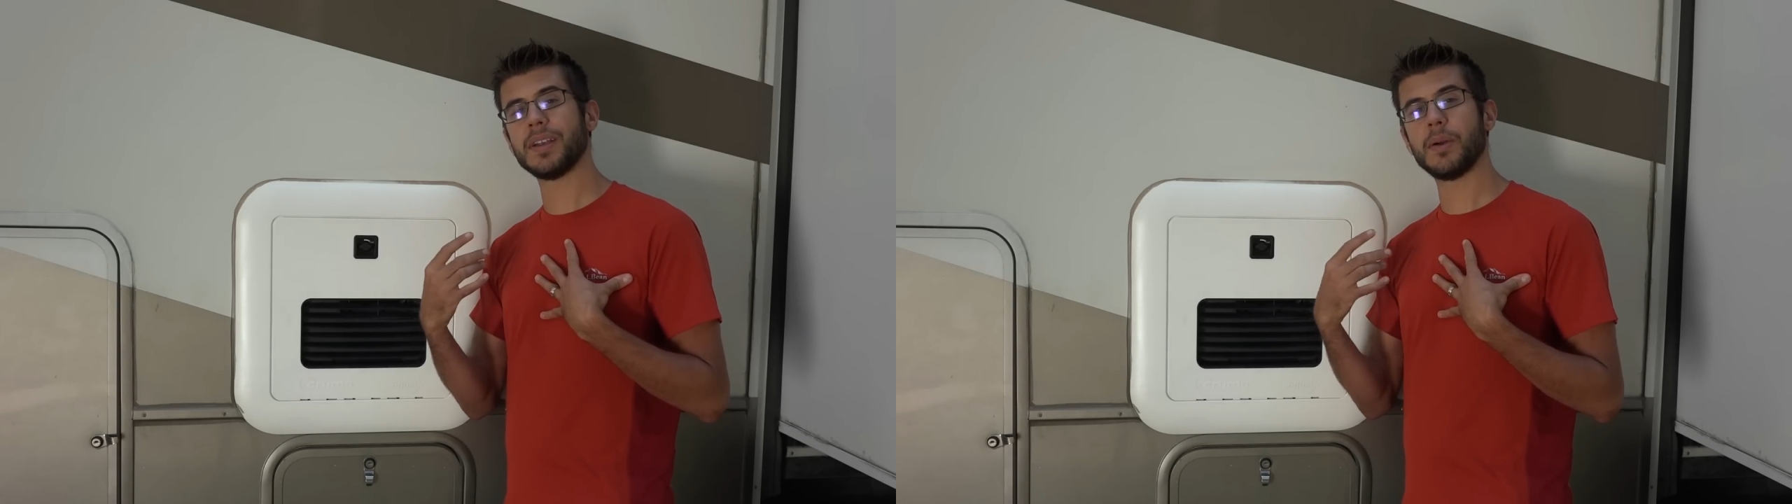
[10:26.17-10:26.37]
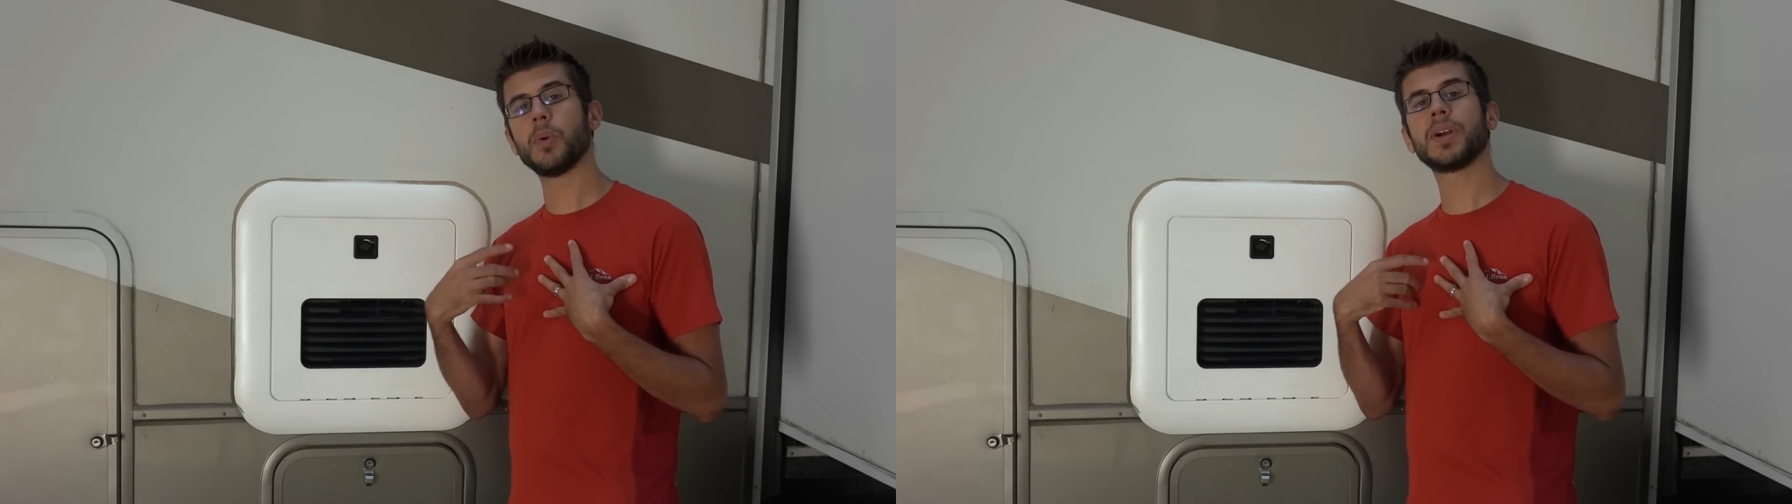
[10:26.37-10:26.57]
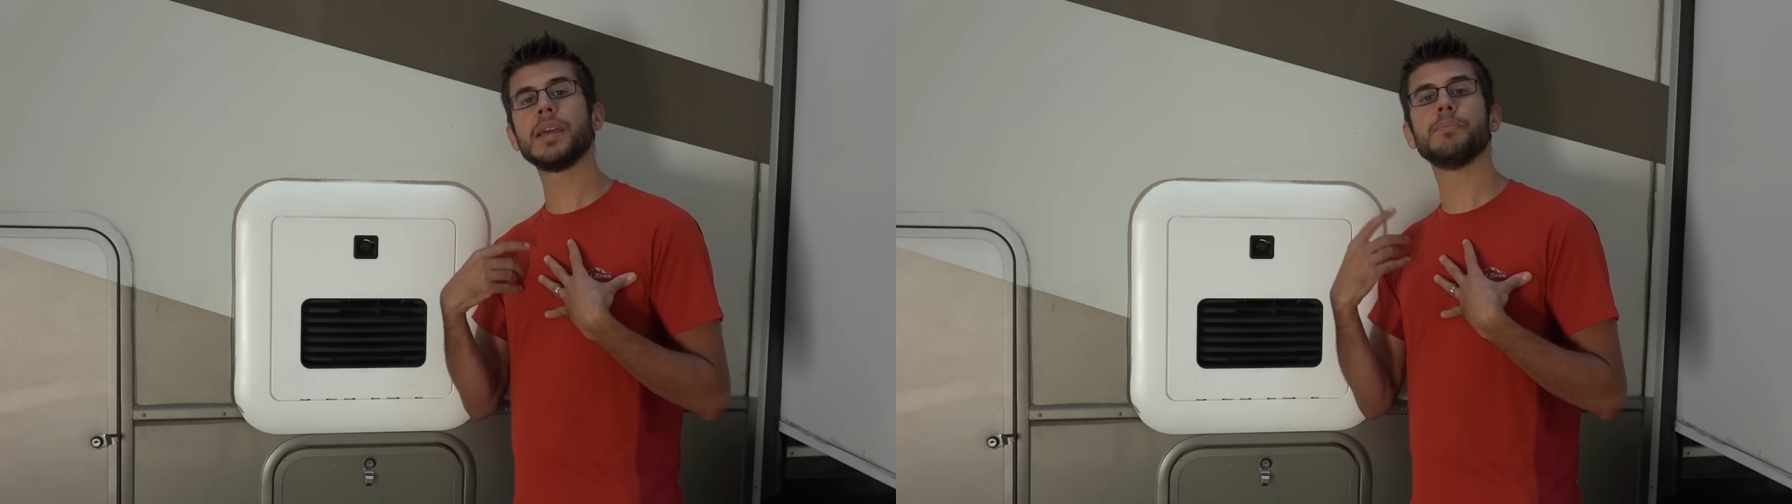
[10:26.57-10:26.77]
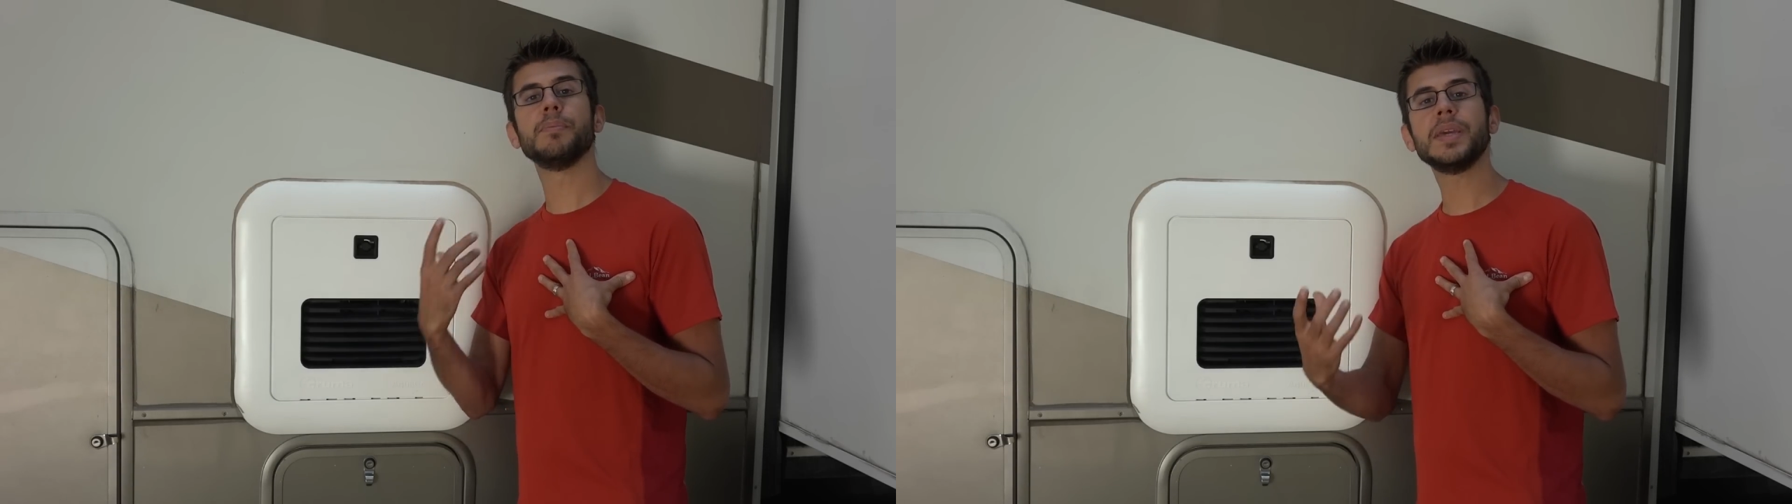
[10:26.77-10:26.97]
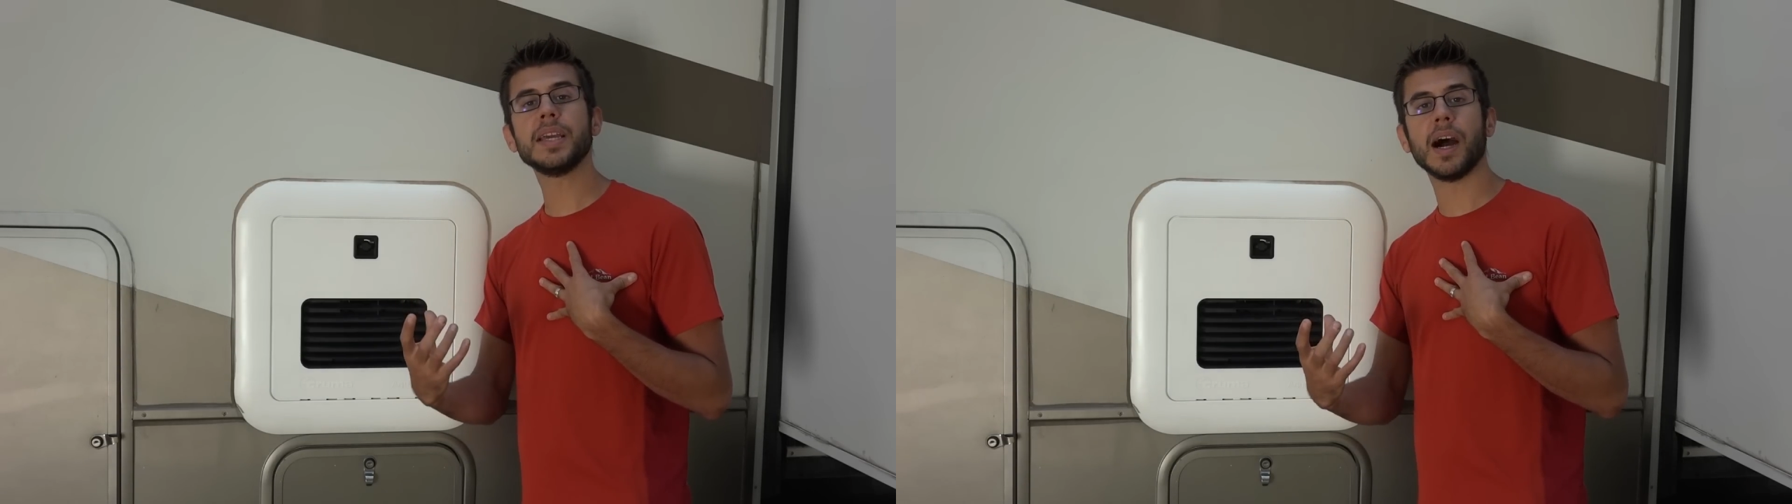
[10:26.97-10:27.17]
it will keep
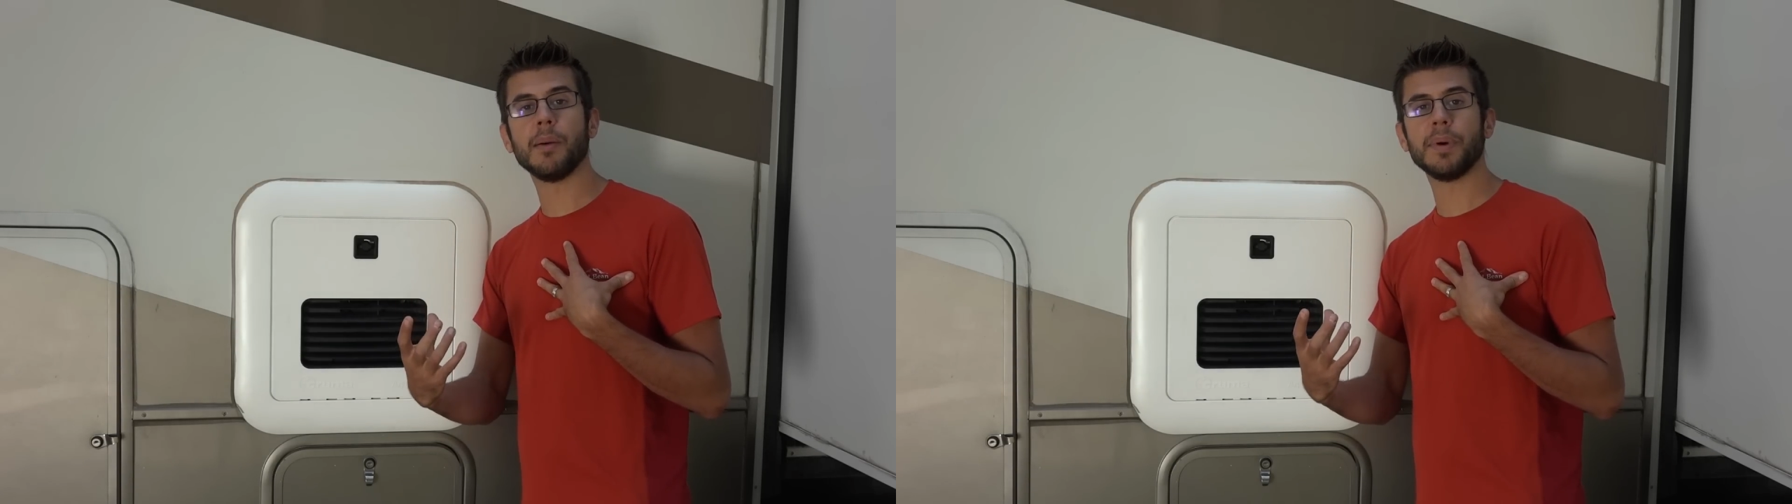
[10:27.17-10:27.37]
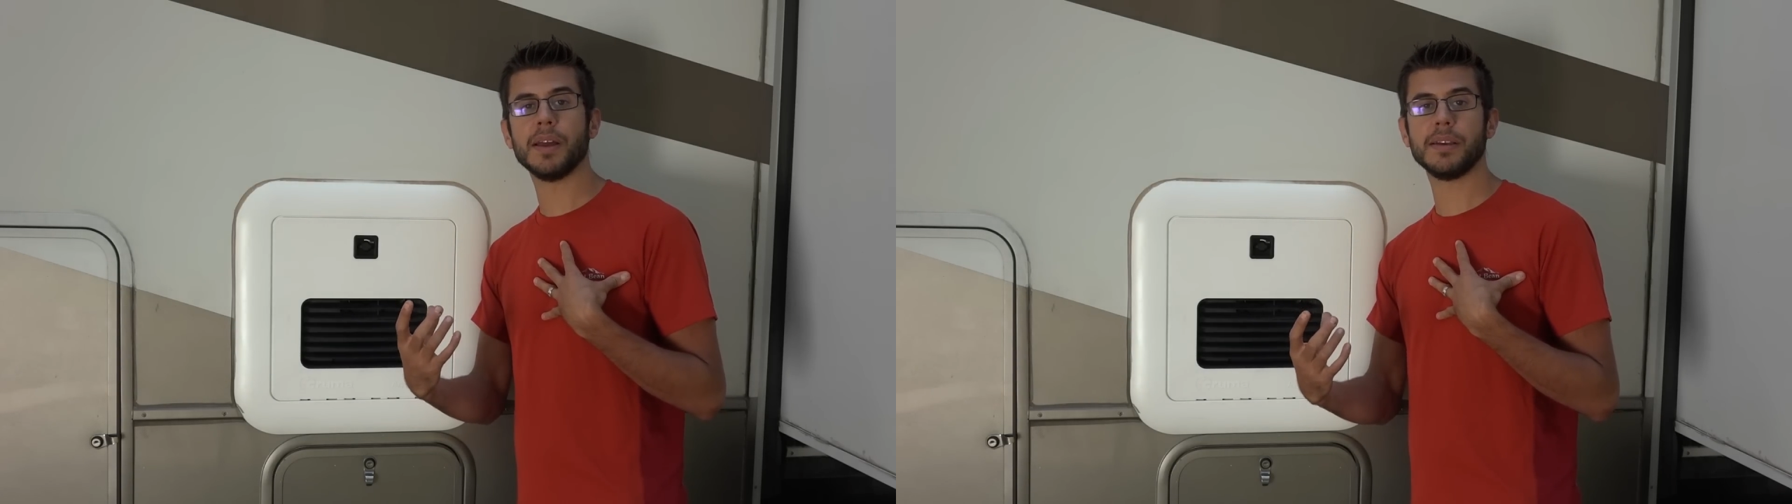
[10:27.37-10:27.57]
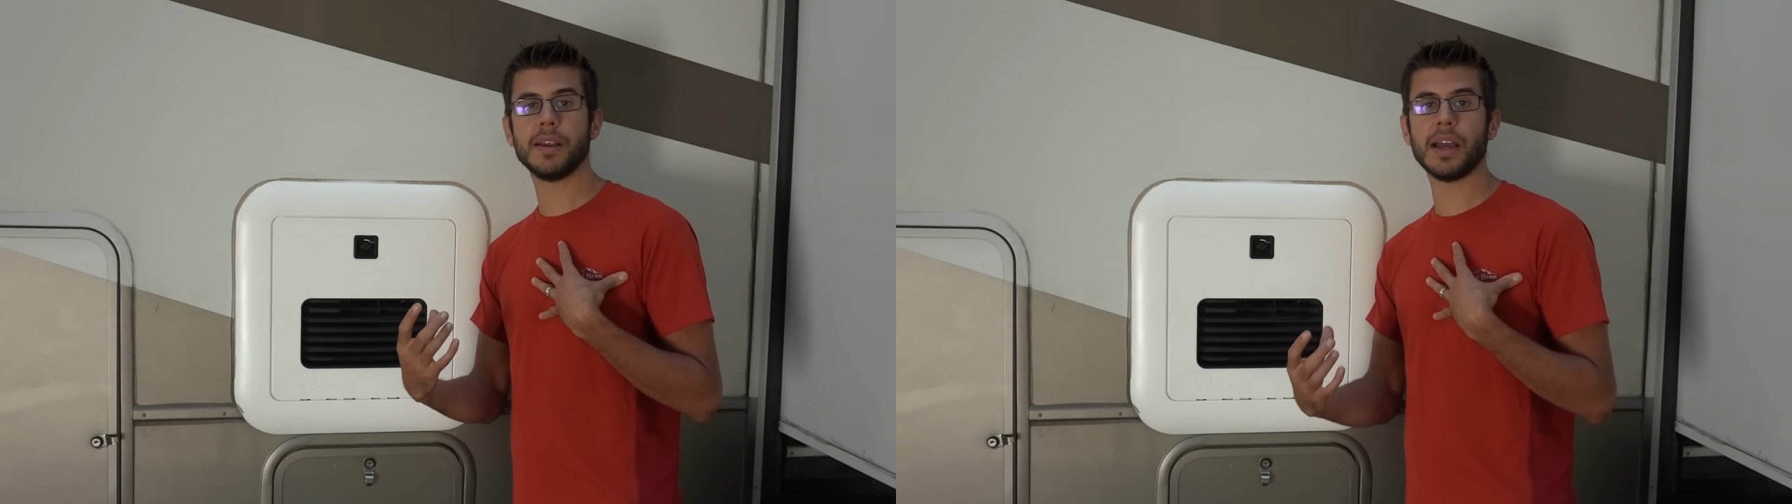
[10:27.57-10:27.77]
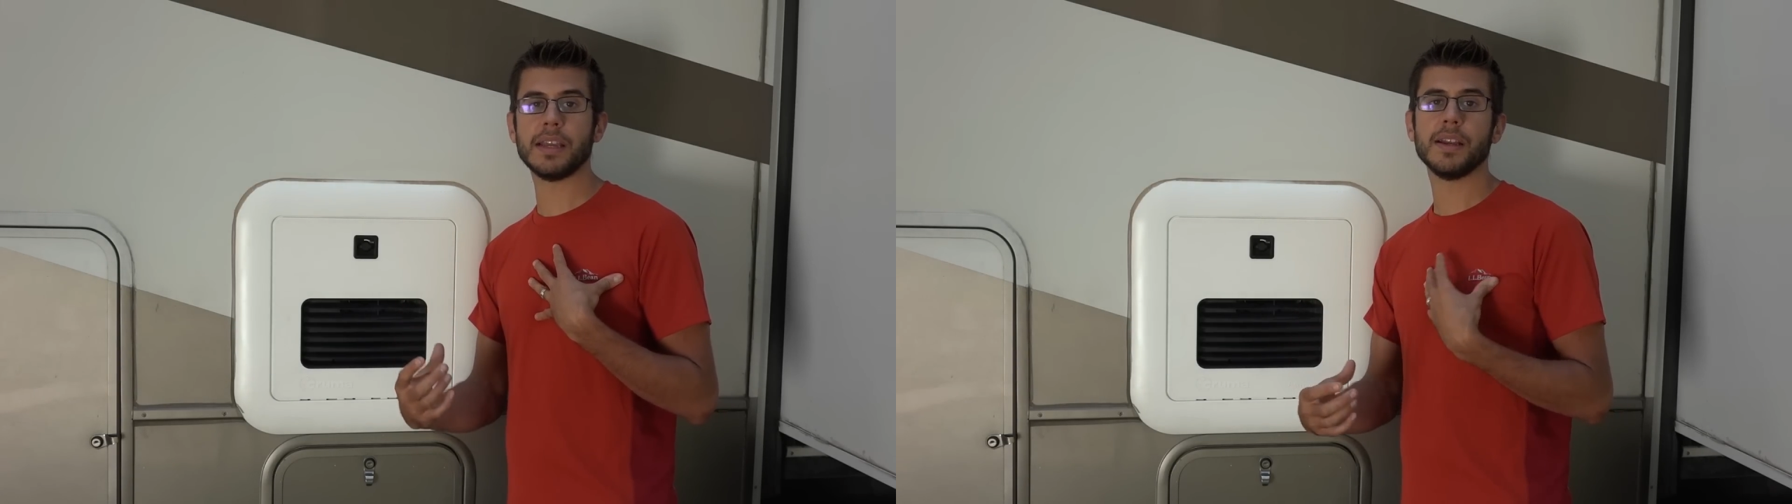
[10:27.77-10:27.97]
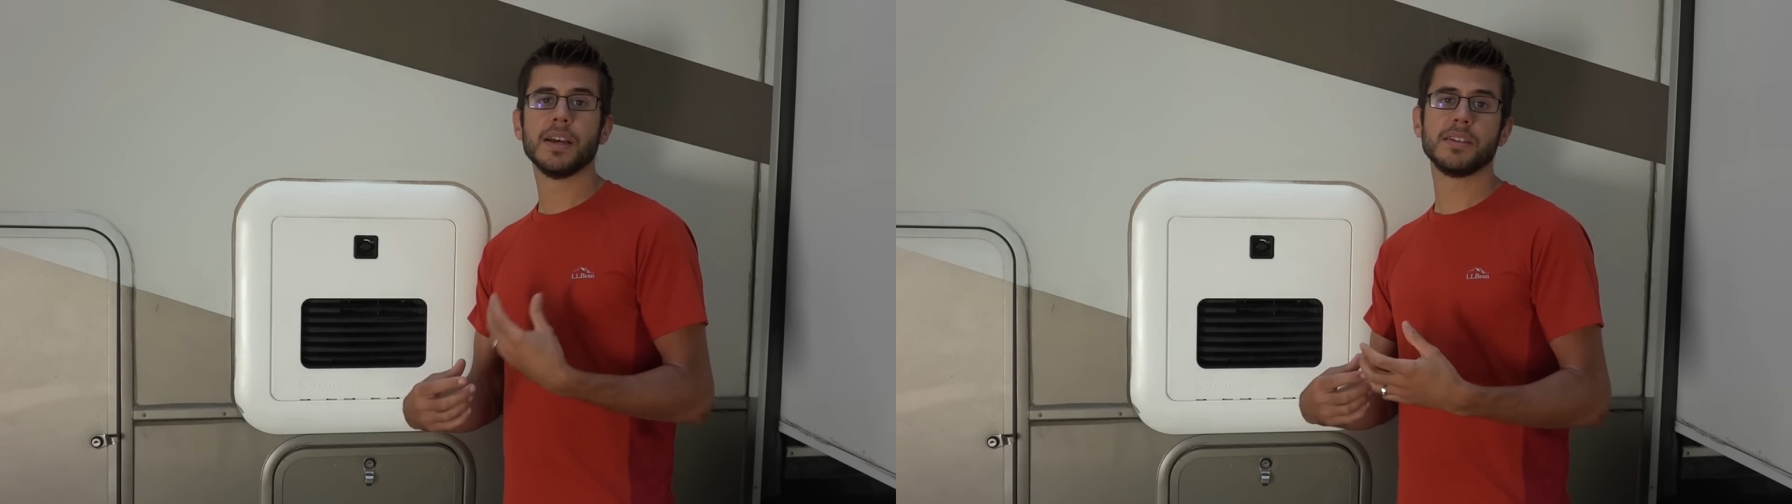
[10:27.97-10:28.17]
me up at night,